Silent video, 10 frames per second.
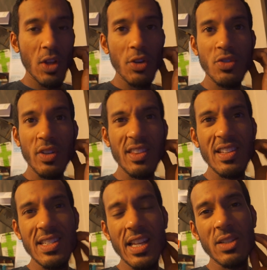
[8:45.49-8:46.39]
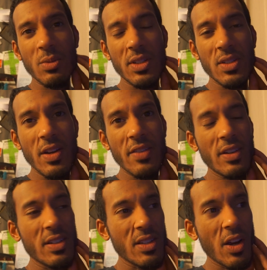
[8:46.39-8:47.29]
No strength in his legs
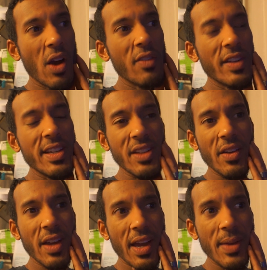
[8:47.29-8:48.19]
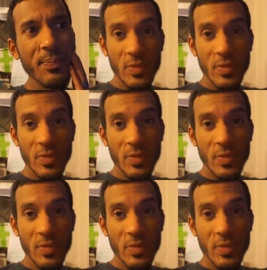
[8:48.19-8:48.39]
whatsoever, so hopefully he's okay.